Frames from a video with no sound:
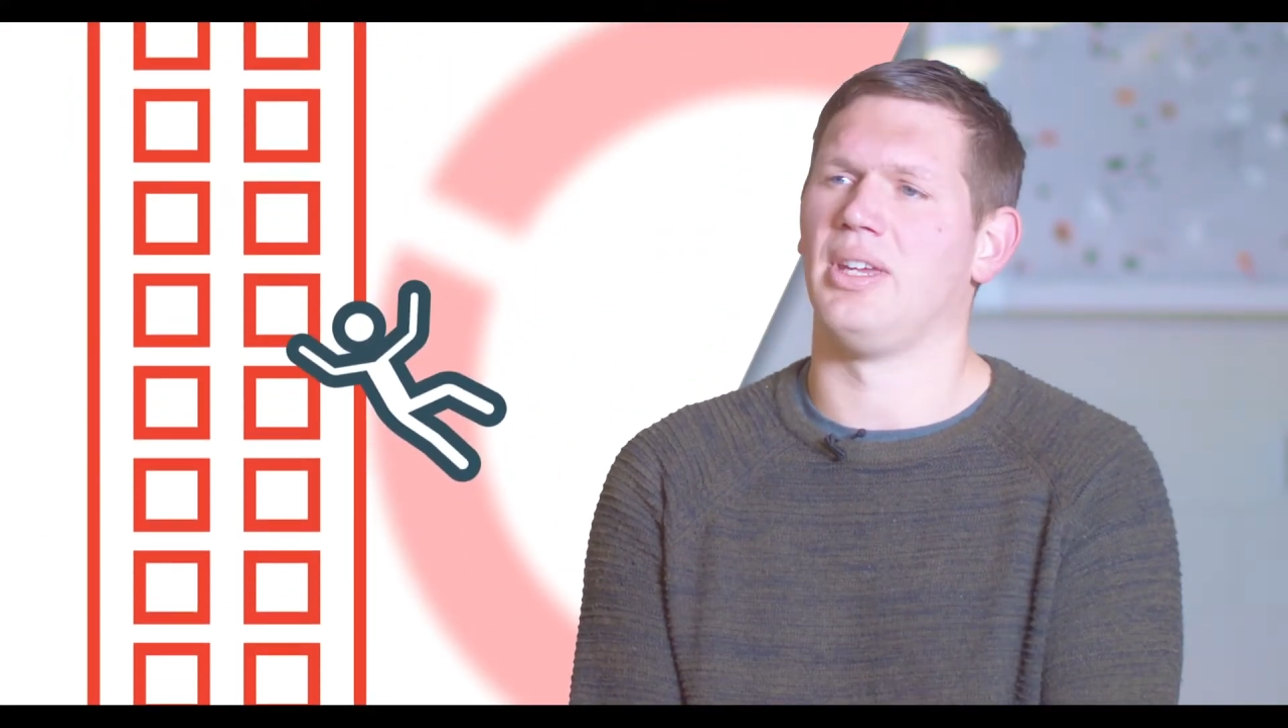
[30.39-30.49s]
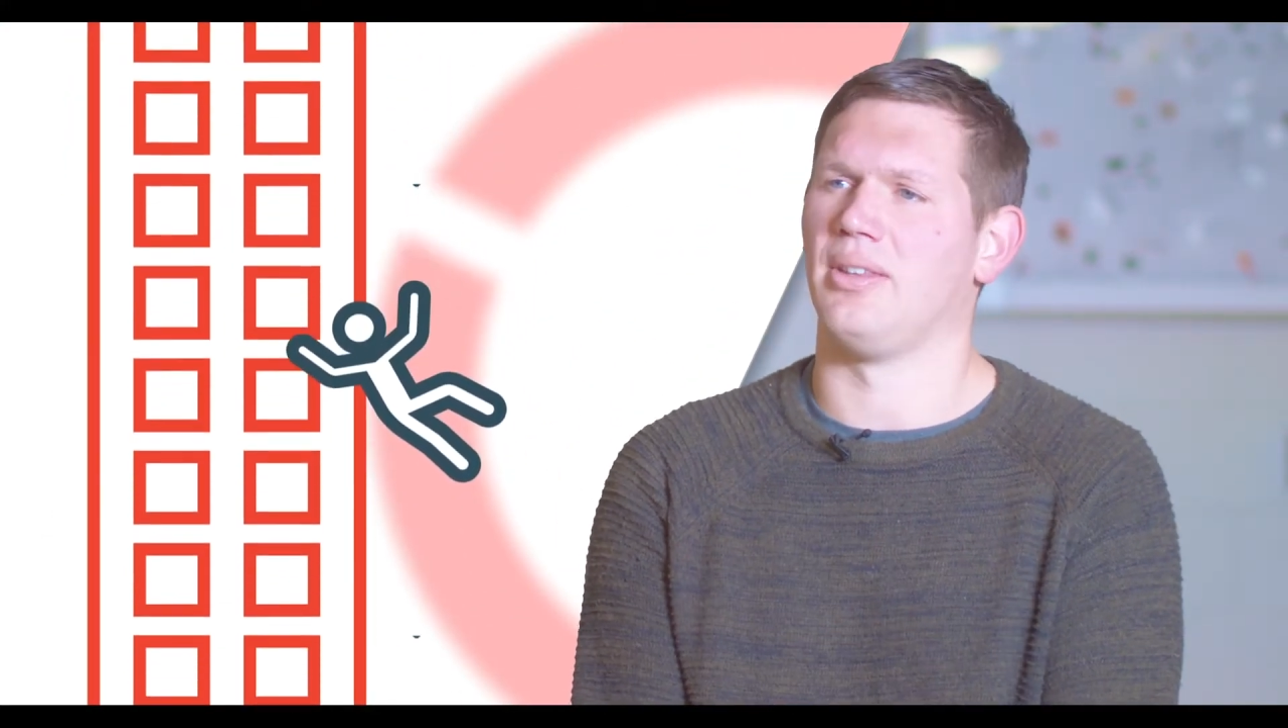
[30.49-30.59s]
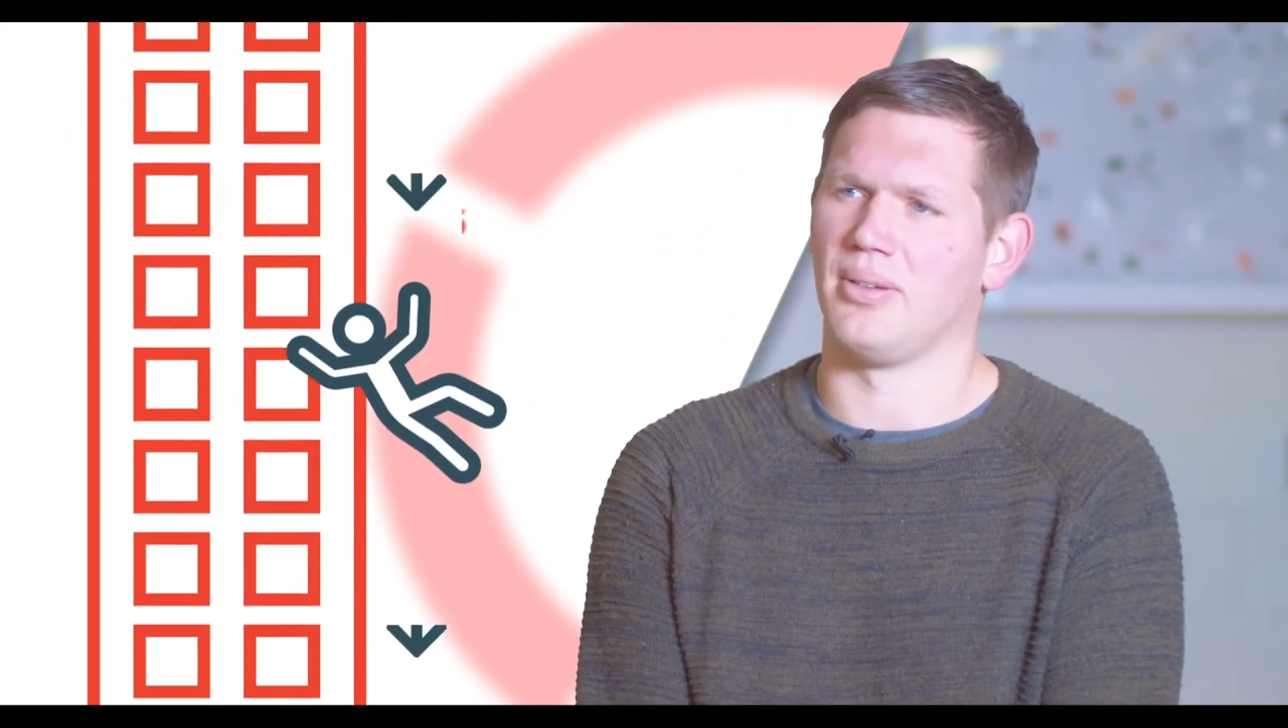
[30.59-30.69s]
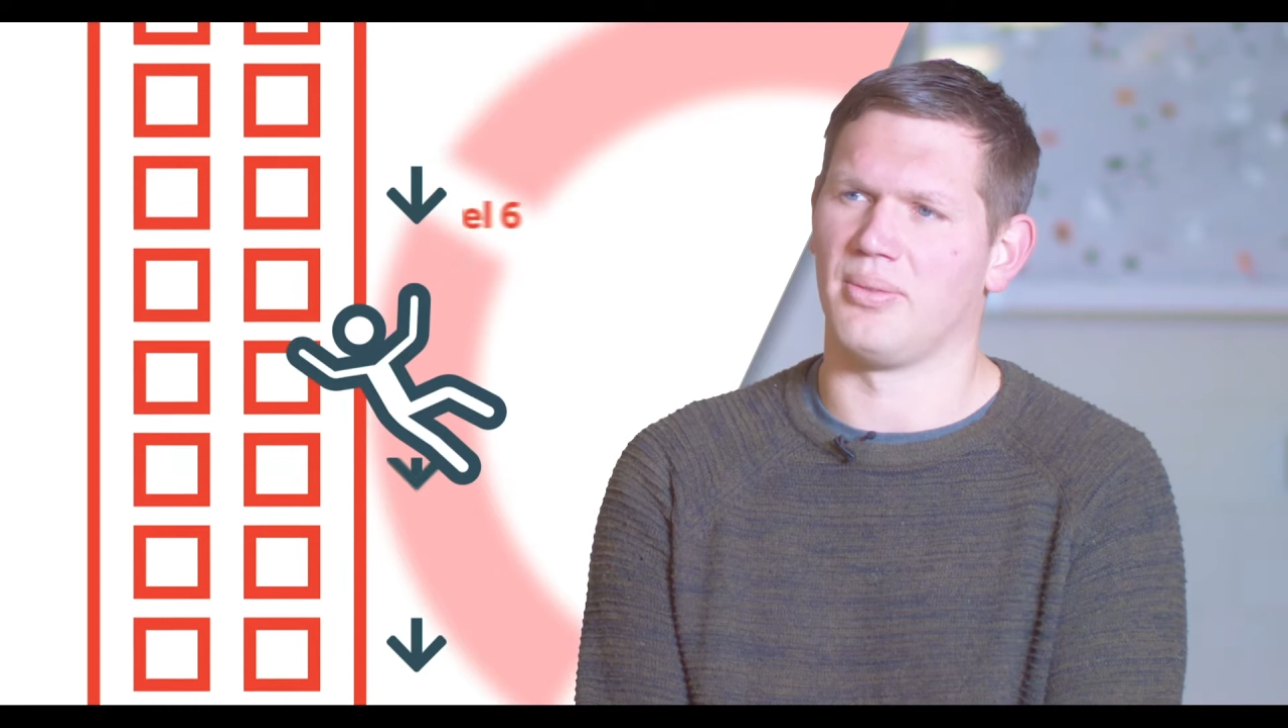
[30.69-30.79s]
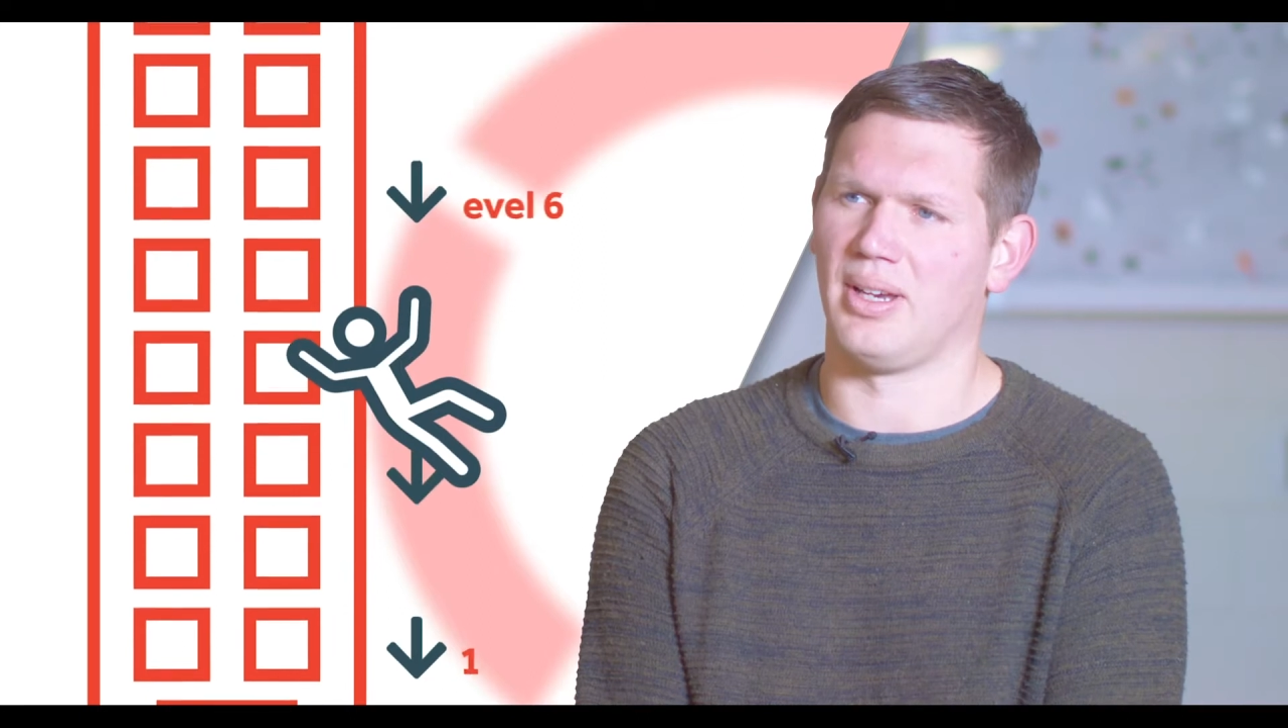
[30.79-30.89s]

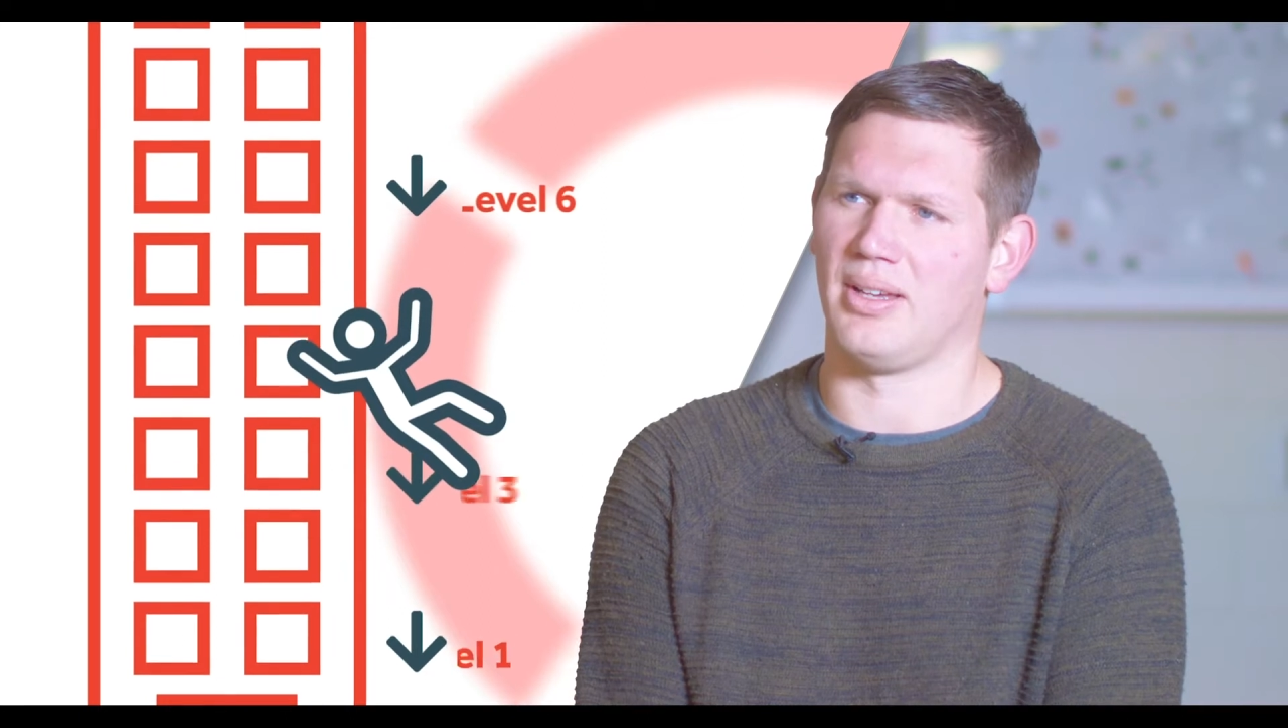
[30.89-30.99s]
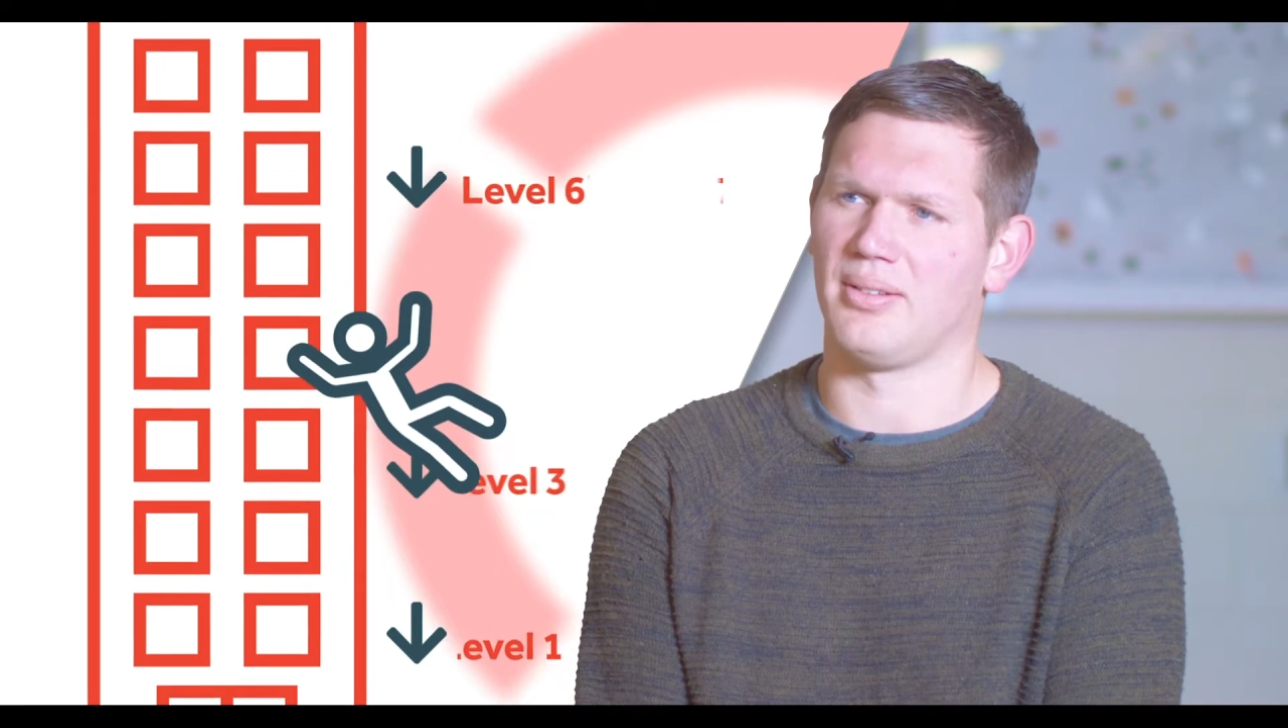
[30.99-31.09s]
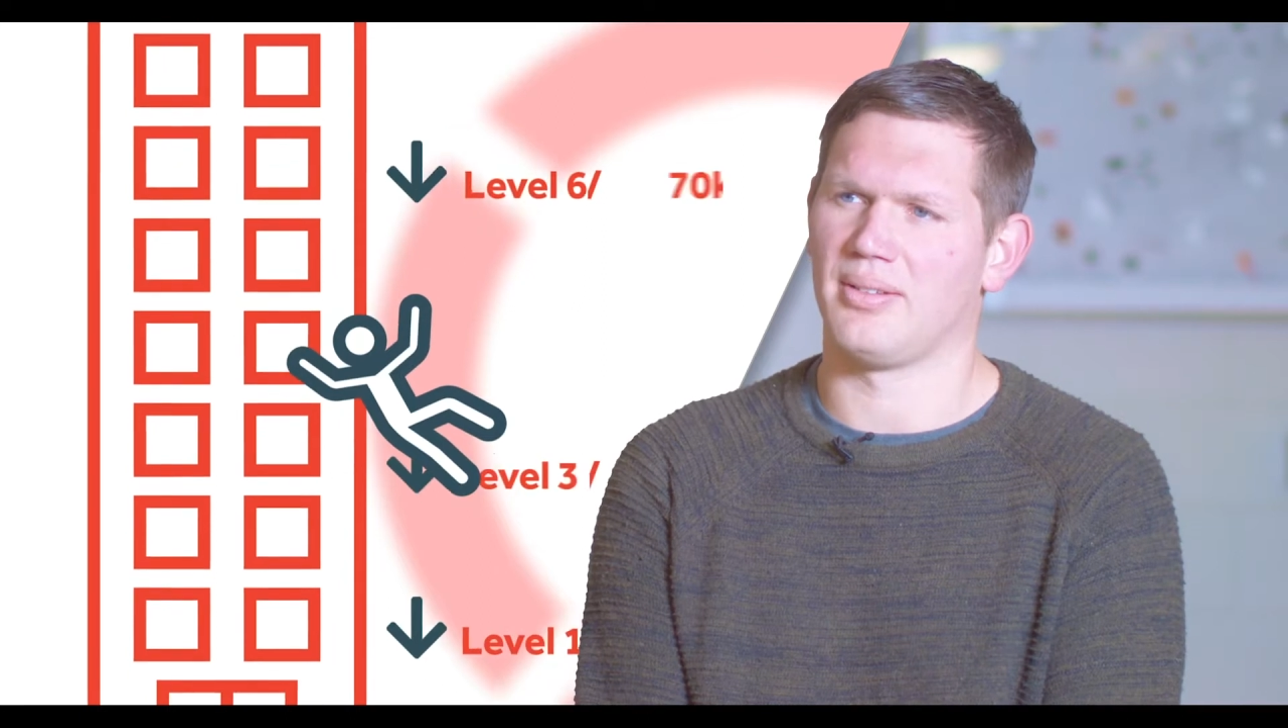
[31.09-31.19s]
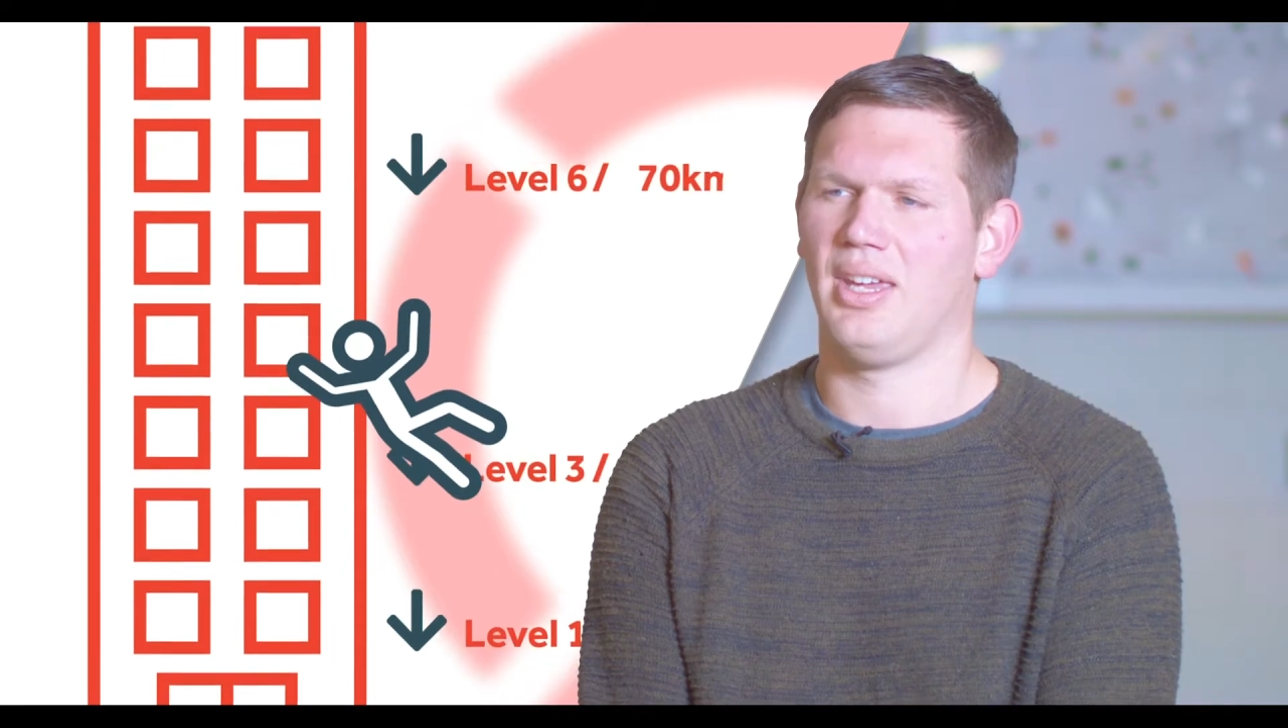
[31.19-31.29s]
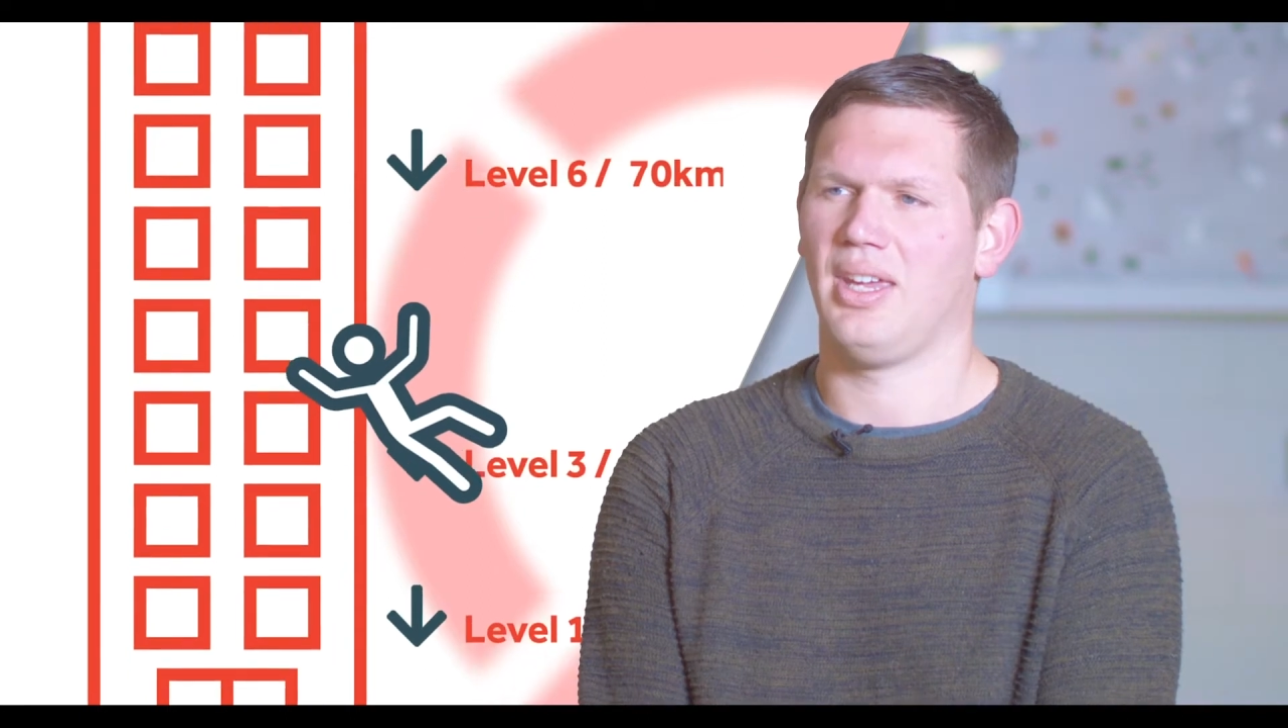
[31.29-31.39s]
hit the ground.